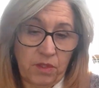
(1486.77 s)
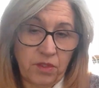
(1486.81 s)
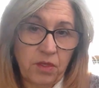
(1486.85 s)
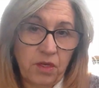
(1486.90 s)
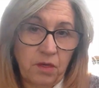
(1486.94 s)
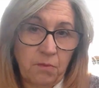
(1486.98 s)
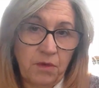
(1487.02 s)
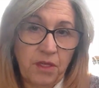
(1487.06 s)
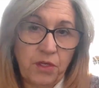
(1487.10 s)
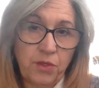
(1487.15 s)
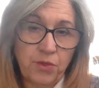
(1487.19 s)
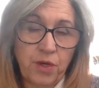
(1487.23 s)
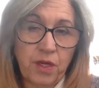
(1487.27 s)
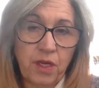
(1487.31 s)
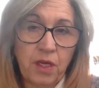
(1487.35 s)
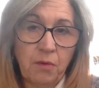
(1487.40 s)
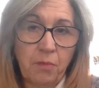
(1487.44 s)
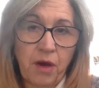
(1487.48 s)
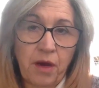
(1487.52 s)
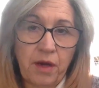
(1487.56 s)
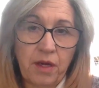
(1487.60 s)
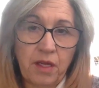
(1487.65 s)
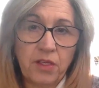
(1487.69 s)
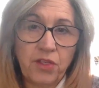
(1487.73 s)
it's going to be a
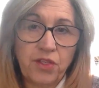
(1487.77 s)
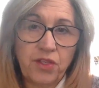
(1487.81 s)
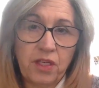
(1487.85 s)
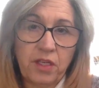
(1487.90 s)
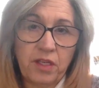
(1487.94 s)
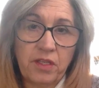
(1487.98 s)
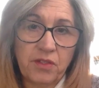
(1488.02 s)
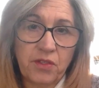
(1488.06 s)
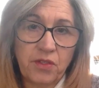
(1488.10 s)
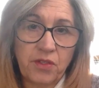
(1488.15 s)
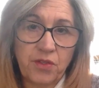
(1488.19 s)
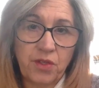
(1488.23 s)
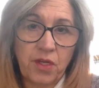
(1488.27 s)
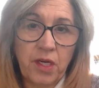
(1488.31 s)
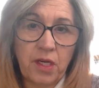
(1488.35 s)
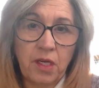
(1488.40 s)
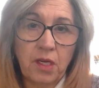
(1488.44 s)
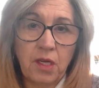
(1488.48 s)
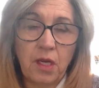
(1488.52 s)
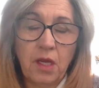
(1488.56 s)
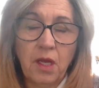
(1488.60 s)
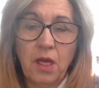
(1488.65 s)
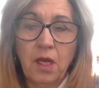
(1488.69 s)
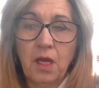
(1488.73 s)
drinking party and she doesn't
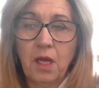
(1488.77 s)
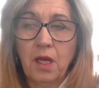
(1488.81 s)
drink.